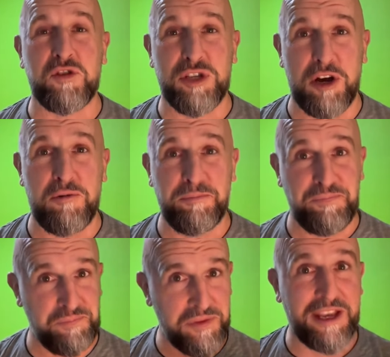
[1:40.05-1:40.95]
so
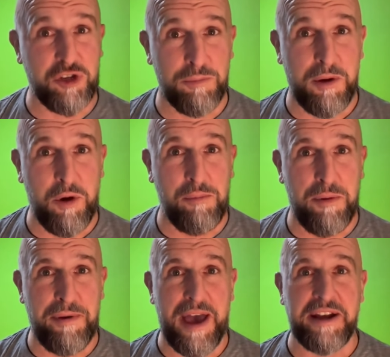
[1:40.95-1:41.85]
they should be well
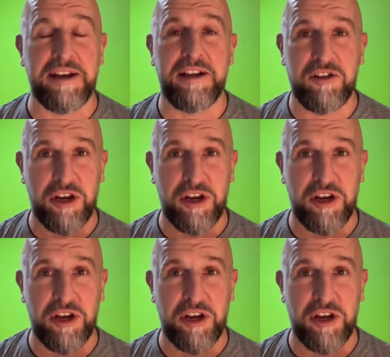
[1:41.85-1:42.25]
prepared.